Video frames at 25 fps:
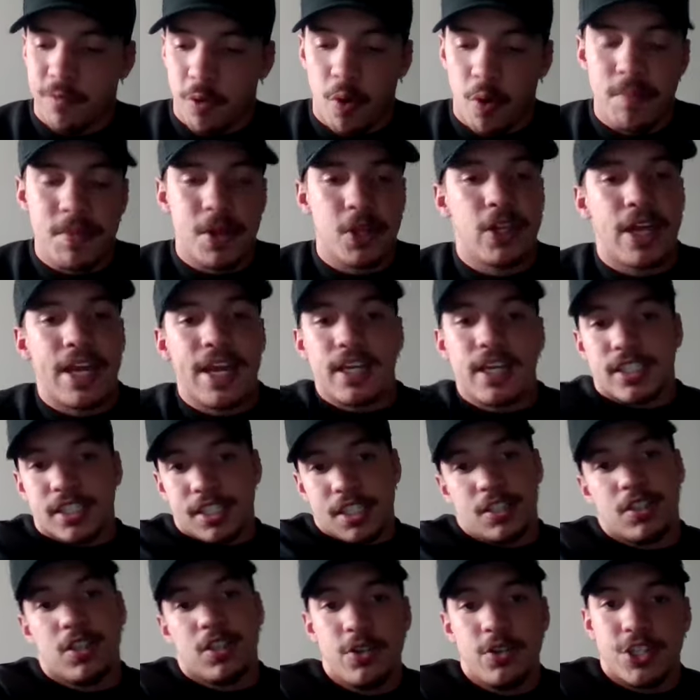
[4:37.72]
formulate a
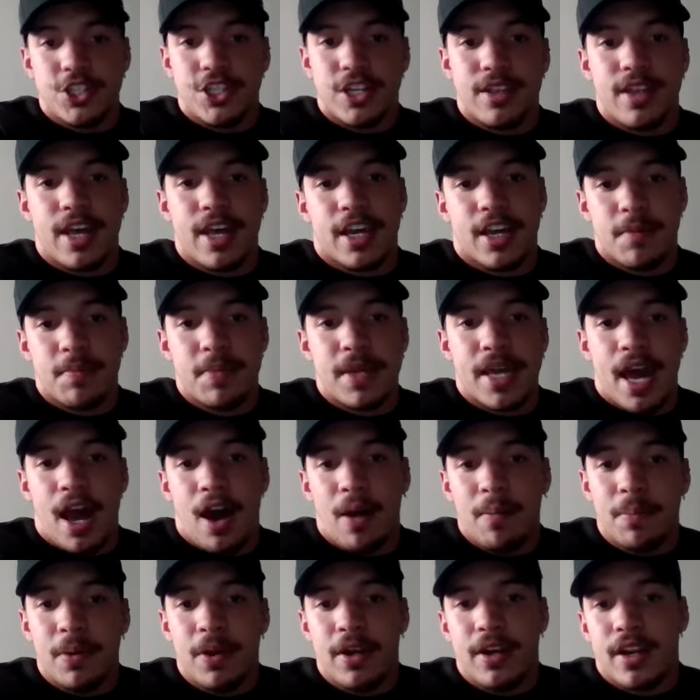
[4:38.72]
solution that can be
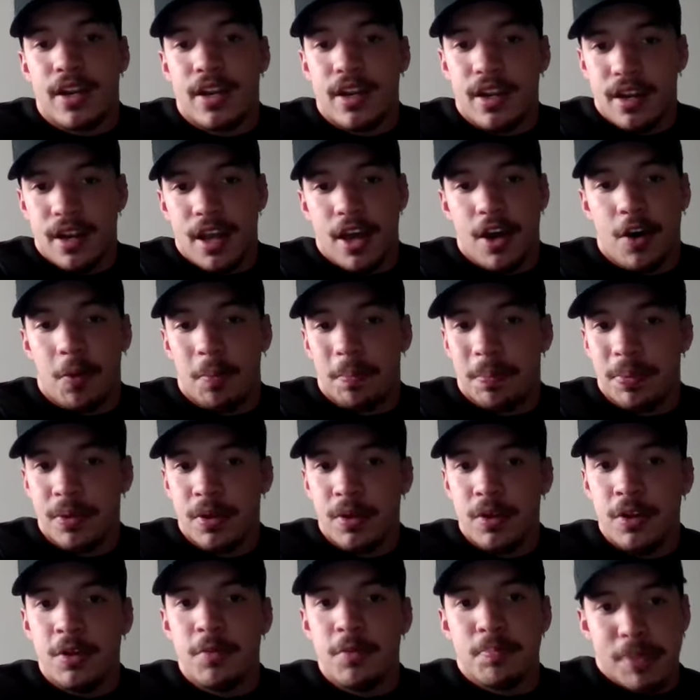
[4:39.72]
outputted and help
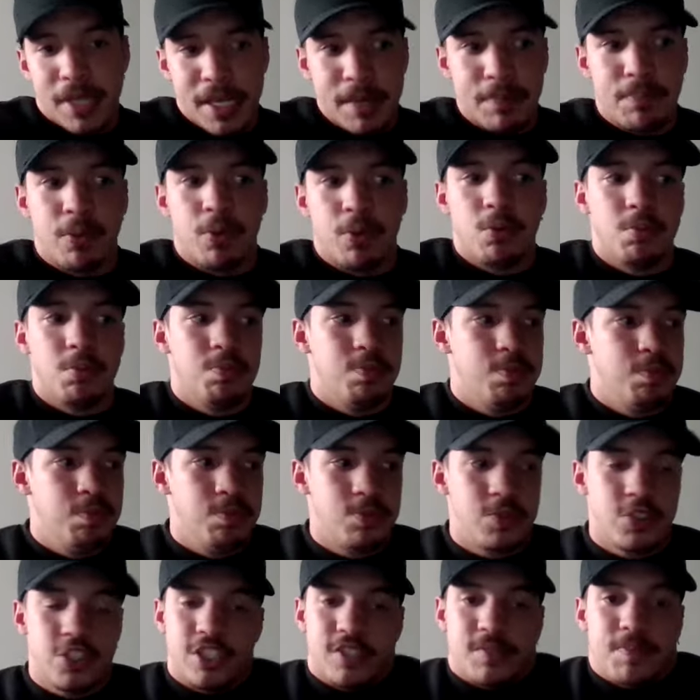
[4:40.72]
people
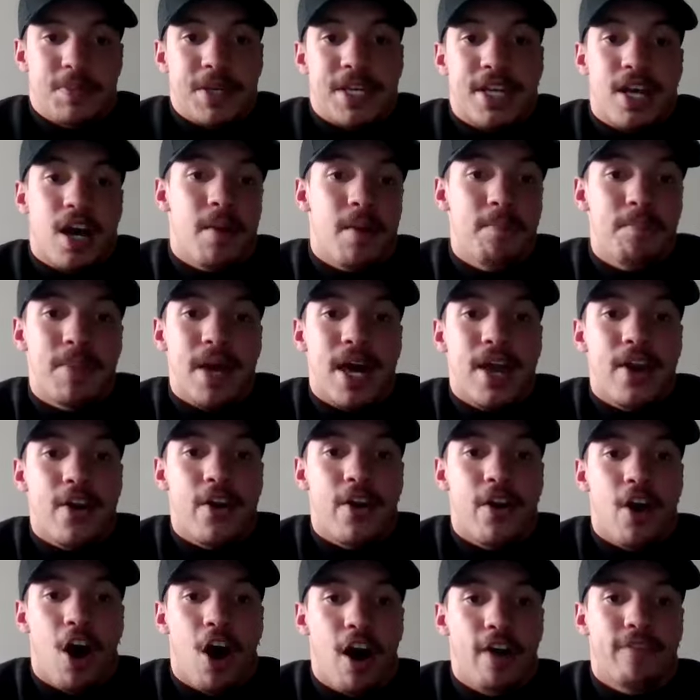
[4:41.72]
just become
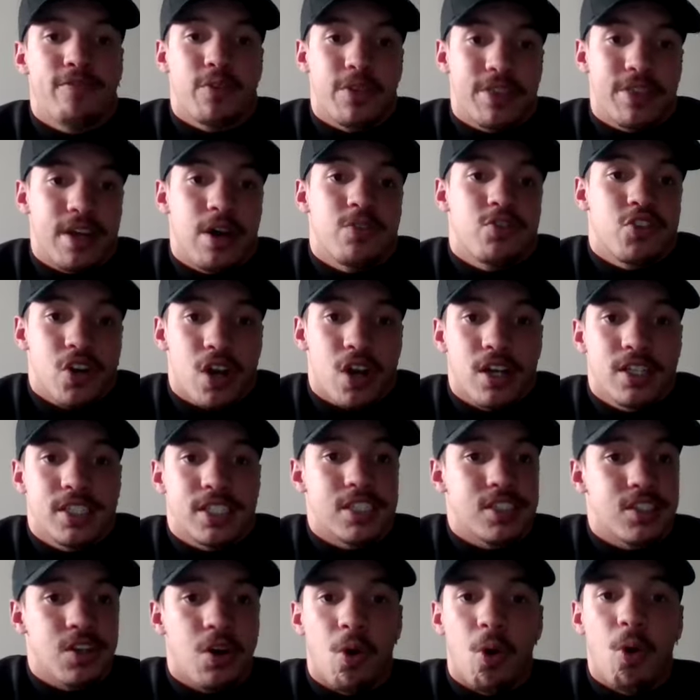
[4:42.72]
better off without
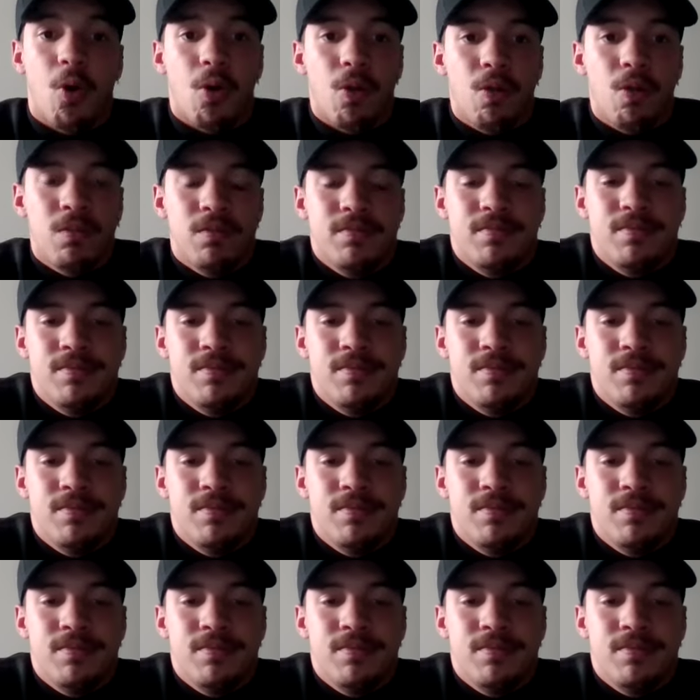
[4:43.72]
drugs as a whole.